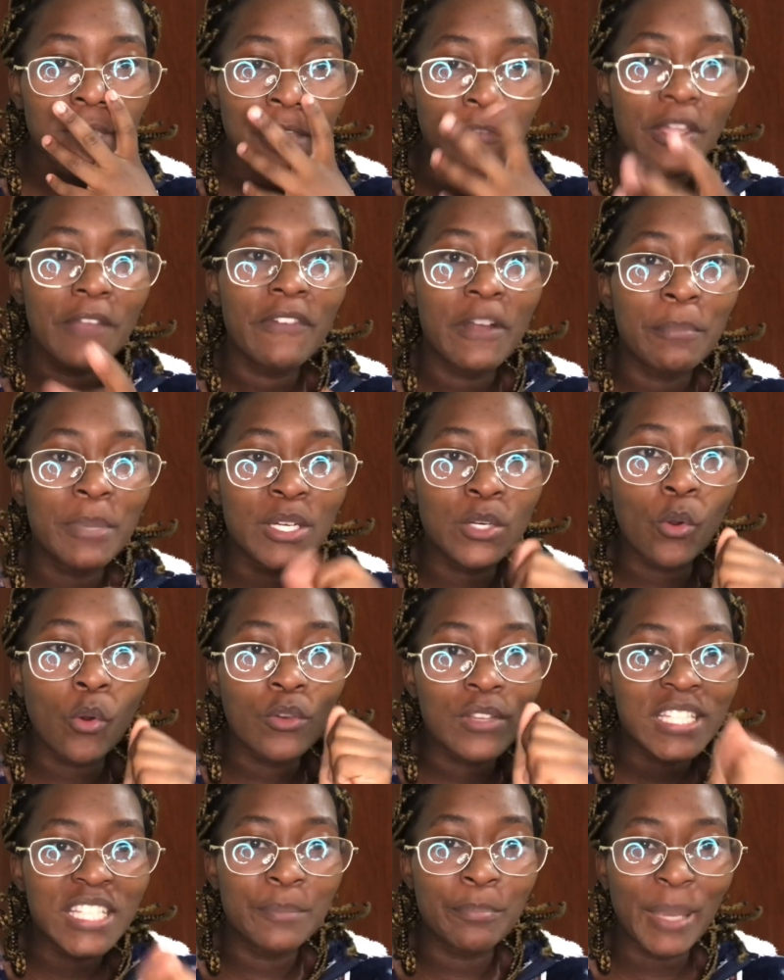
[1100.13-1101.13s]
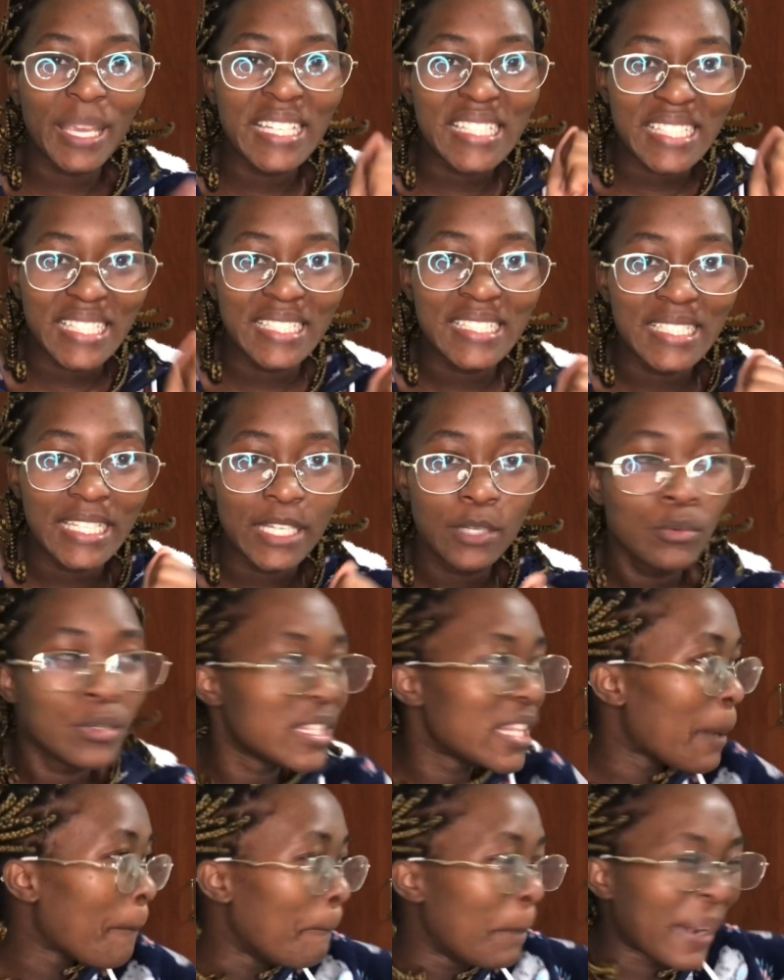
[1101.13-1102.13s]
ever been constipated with
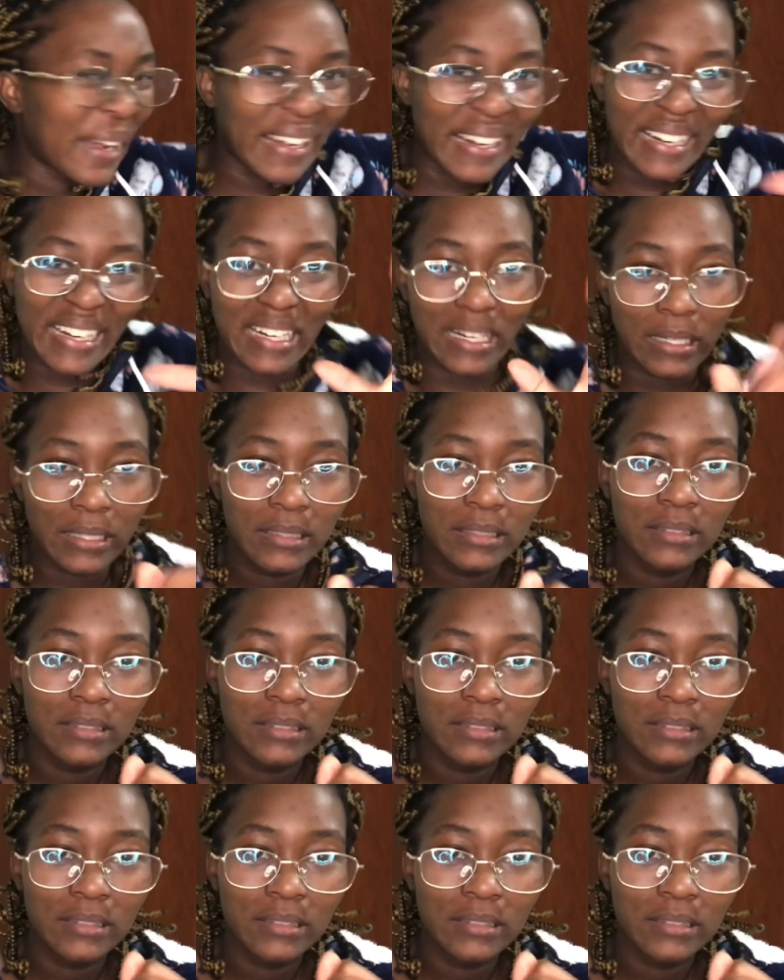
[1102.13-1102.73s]
a brick?